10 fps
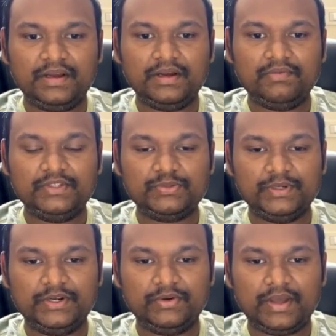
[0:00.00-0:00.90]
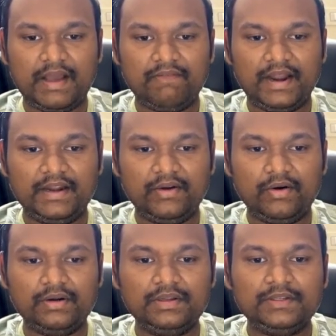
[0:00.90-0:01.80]
which we need to have idea
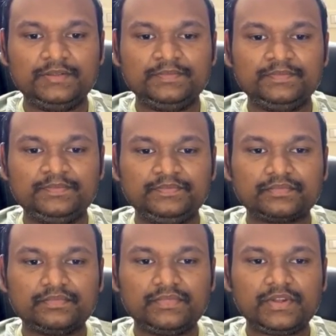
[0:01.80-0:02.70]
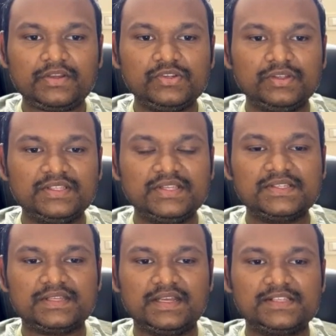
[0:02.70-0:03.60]
on. So this
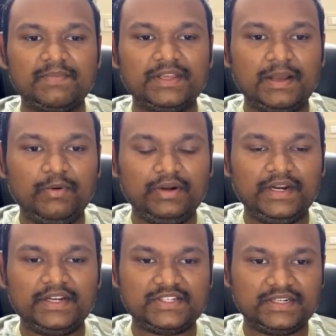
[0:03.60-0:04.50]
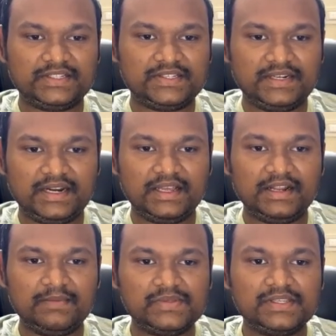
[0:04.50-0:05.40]
is something about data structures and
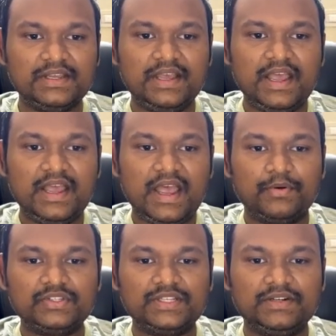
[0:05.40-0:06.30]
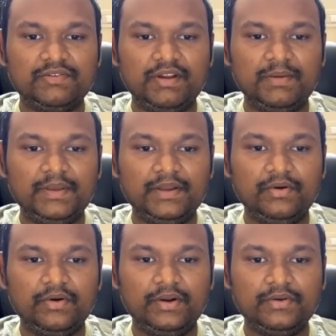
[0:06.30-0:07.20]
algorithms. And post that we will be
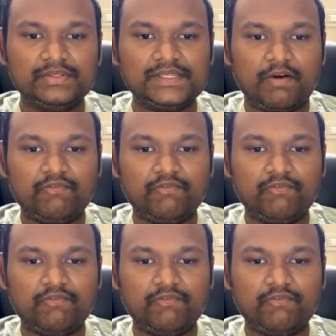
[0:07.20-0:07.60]
going to software